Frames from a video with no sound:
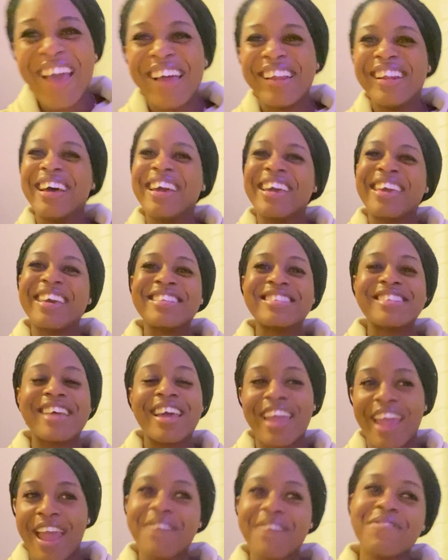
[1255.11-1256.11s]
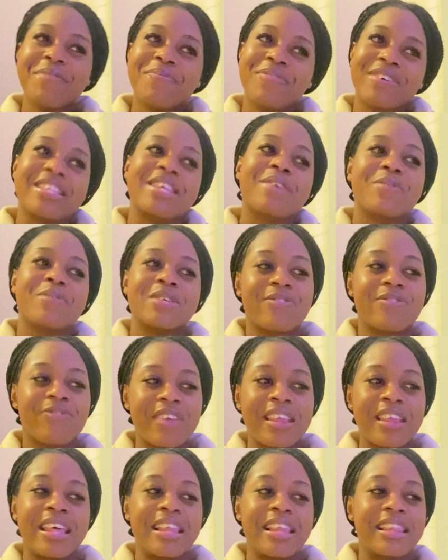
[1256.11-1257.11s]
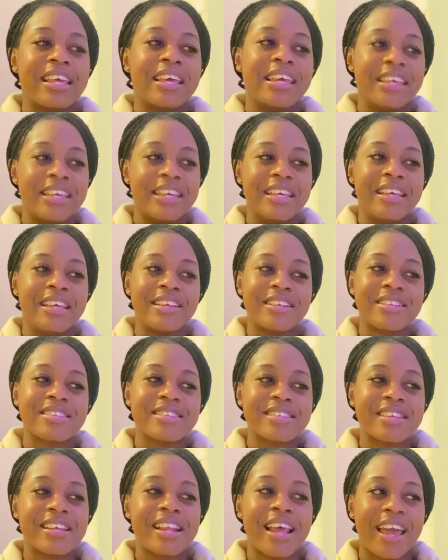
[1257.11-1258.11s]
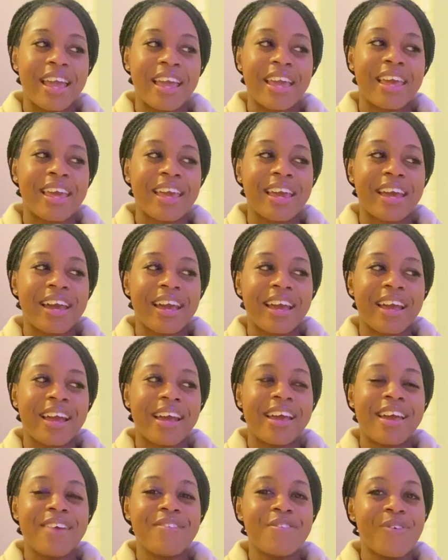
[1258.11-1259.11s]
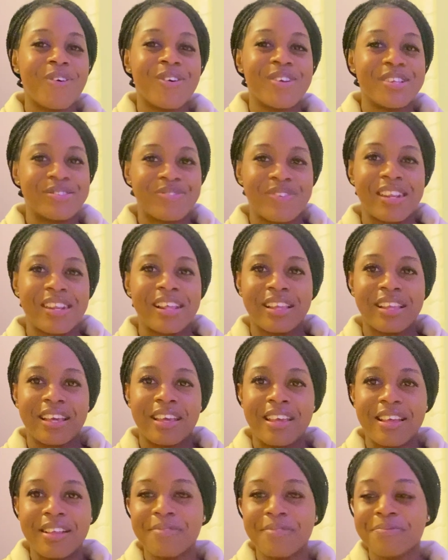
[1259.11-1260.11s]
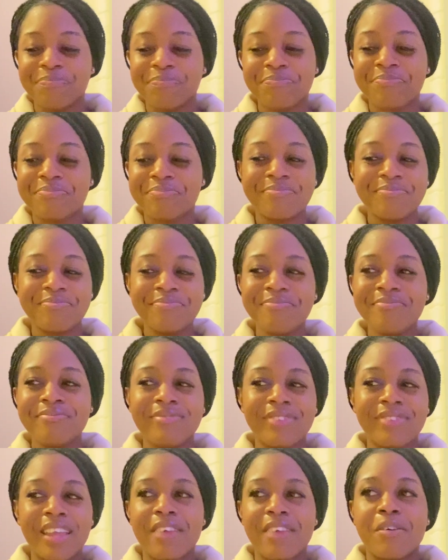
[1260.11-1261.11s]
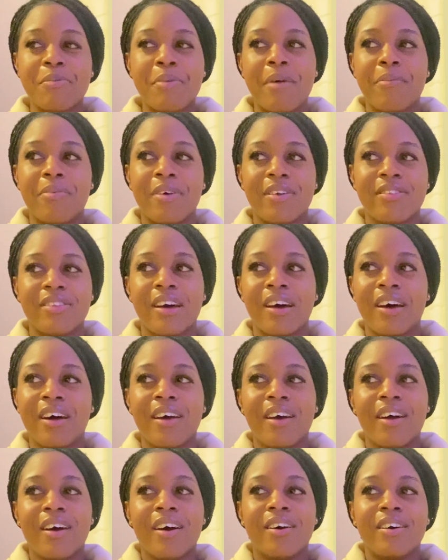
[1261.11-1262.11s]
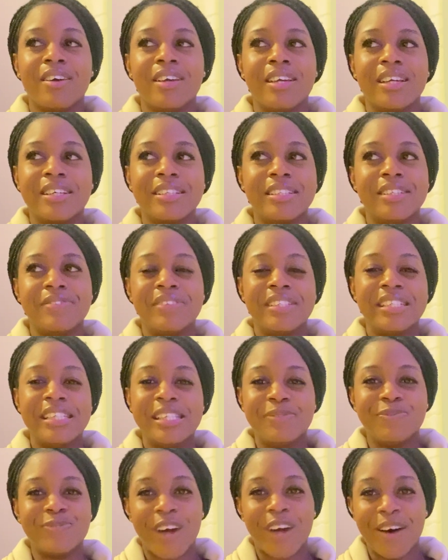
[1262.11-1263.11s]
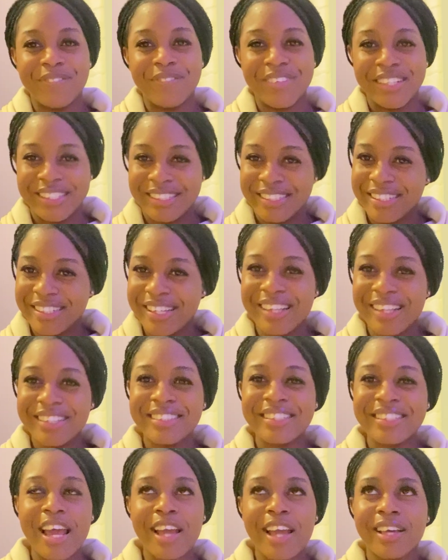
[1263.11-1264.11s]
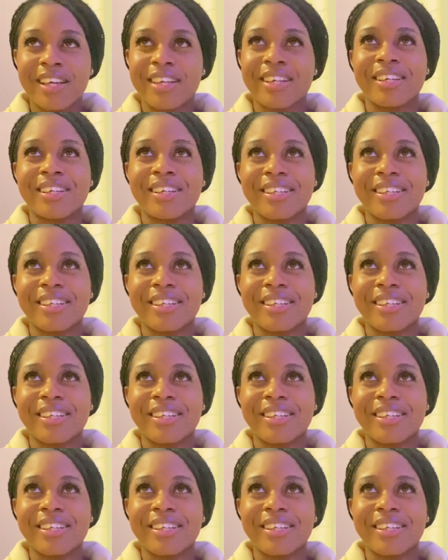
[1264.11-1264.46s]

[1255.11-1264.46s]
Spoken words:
Like, it's like everybody was feeling the heat. Like, everyone was feeling the heat. I mean, my brother, he couldn't even eat properly. It's like,